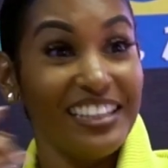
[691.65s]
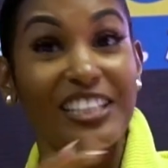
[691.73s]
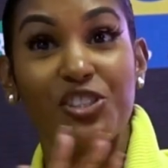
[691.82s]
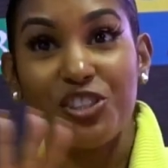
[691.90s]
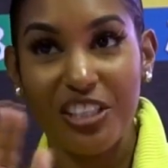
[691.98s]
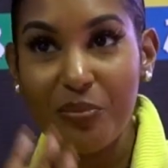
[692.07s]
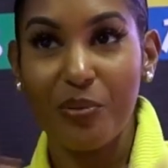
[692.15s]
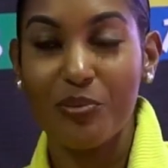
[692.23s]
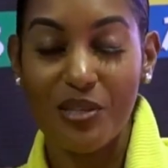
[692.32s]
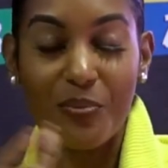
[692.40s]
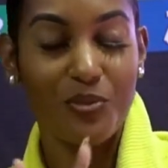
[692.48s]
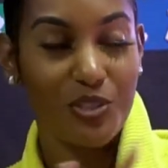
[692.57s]
Literally,
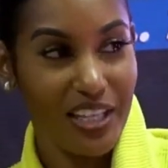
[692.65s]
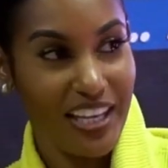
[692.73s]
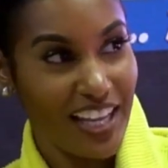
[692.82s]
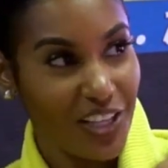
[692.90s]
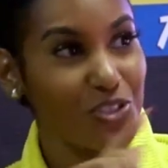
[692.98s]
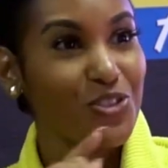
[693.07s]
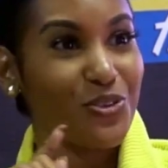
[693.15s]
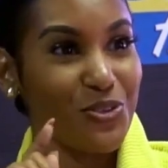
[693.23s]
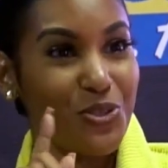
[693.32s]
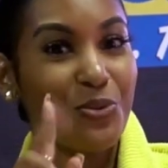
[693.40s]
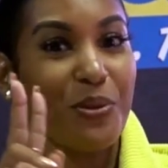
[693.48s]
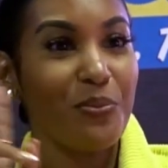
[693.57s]
yeah, that's true.
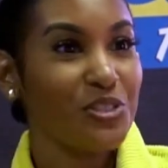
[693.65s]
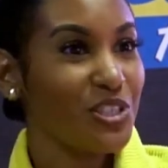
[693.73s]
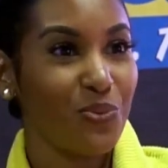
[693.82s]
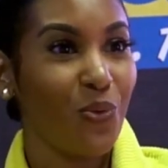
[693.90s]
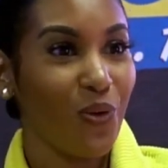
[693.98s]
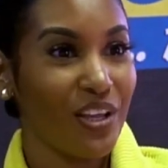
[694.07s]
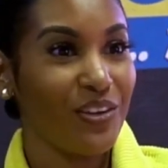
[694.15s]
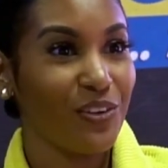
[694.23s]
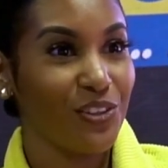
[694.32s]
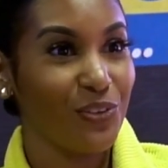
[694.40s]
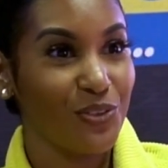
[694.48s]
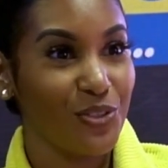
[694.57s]
2 people just walking
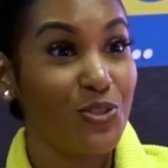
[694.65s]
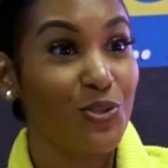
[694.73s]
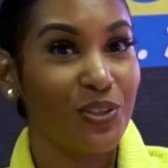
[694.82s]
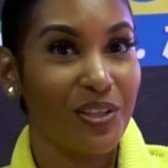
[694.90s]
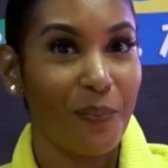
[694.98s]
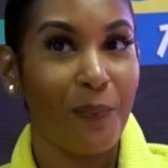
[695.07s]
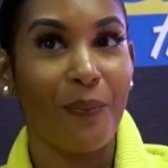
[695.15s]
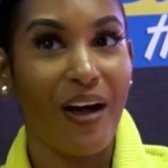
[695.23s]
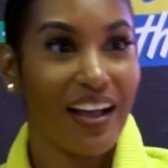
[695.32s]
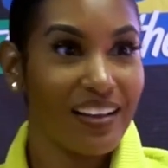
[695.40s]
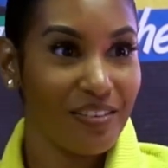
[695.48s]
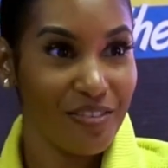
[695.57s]
on the road saw the
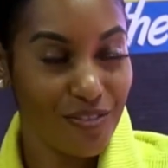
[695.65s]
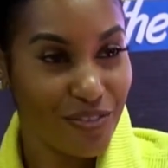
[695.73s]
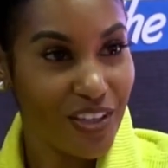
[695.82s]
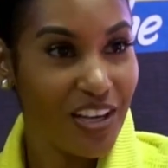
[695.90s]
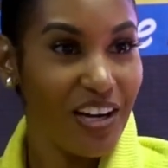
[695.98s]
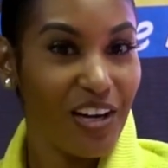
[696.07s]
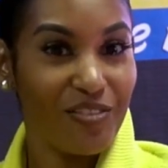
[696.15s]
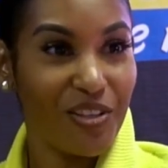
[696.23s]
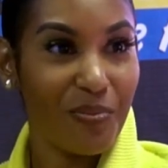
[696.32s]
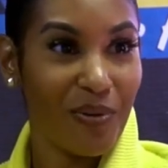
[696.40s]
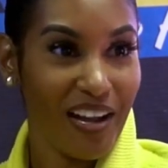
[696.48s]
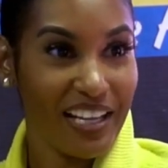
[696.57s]
back of
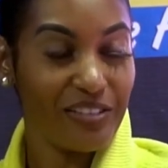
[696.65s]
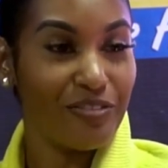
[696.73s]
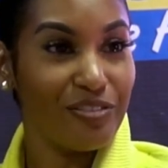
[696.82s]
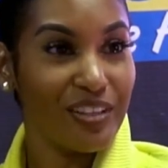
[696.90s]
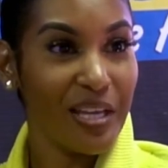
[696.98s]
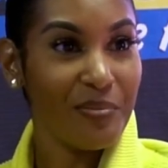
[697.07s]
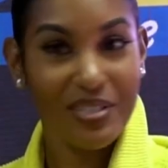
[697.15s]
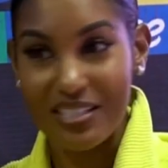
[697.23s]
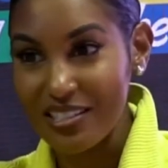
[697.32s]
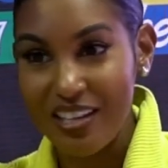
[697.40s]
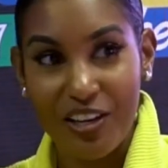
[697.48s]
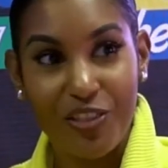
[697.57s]
the bar in flames
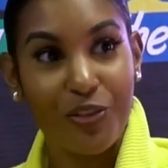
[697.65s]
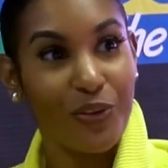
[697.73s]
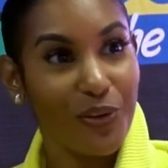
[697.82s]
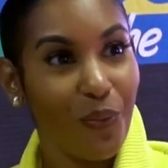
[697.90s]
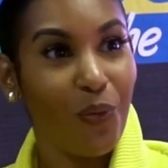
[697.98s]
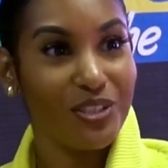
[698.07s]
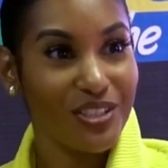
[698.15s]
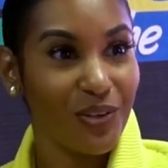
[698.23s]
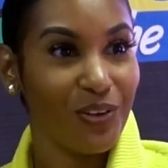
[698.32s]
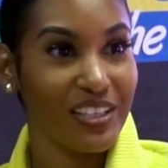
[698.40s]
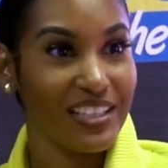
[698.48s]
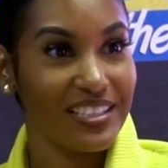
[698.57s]
and started throwing water
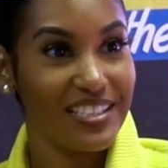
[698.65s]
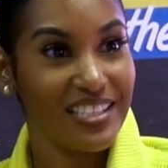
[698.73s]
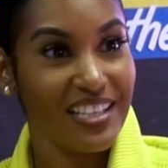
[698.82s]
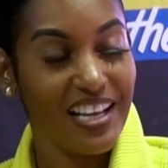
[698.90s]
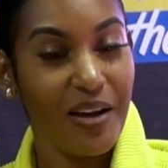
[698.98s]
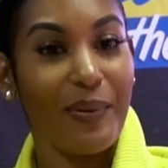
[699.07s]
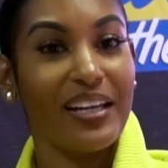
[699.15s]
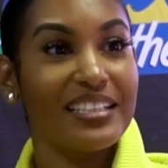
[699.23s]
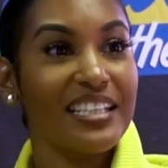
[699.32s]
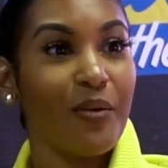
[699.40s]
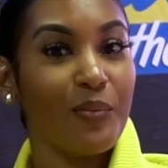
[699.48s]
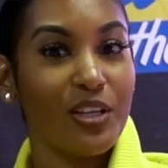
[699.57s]
on it. And by the
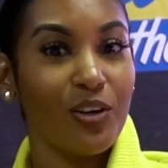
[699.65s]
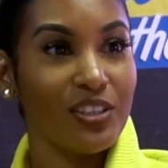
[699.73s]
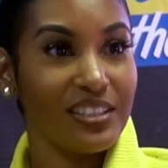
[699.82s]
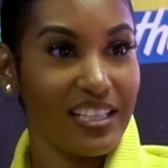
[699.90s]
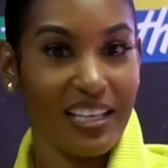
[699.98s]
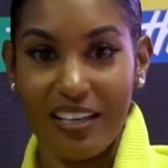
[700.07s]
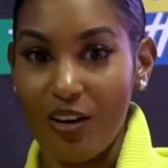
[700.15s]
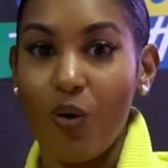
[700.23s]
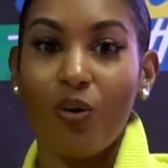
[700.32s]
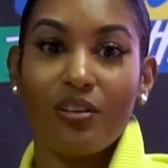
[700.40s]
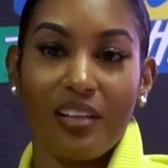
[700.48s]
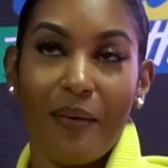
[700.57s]
time we got there,
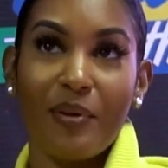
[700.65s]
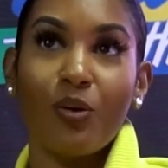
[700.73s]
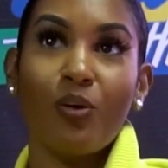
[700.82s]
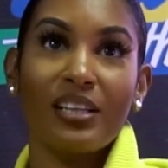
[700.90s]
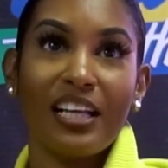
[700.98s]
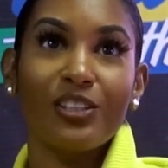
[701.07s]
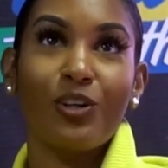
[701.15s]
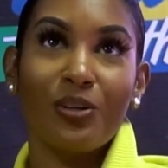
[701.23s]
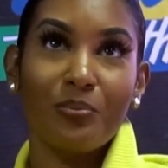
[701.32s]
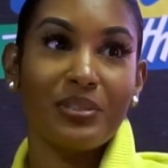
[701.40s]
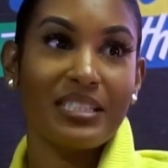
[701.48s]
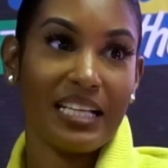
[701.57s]
all that
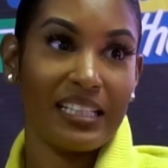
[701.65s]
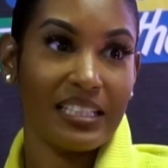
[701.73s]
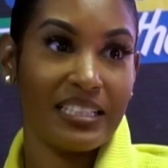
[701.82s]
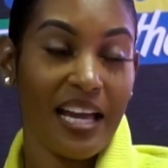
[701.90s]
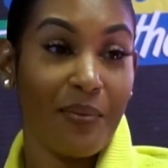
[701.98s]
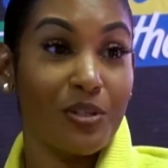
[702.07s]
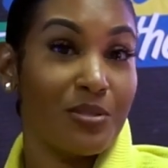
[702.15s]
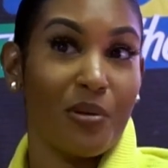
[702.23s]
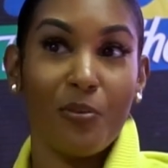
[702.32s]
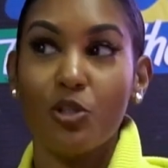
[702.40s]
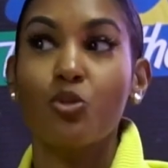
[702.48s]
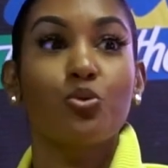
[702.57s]
got burnt at the time was
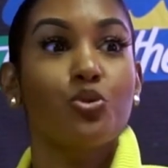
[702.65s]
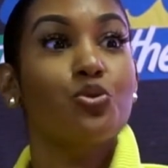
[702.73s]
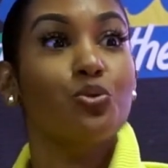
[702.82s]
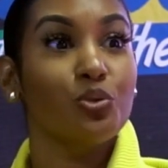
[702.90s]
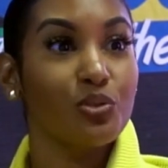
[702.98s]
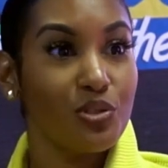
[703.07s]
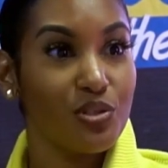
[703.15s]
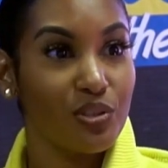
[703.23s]
maybe 2 stools.